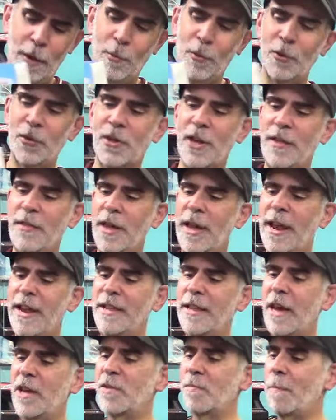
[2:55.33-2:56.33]
I will say they had
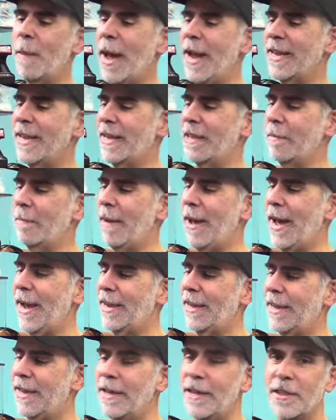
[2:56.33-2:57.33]
a nice magnet in the
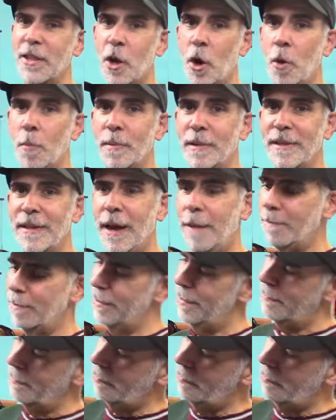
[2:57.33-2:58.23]
back that opened up